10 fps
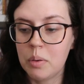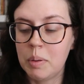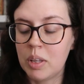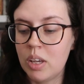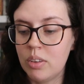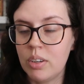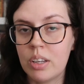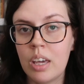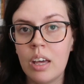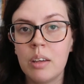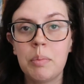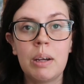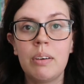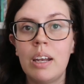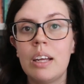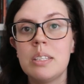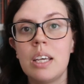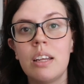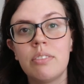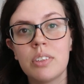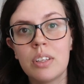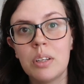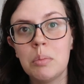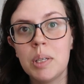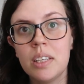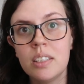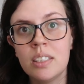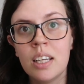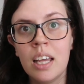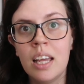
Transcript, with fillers: With my cute little cup, I read outside for a little bit.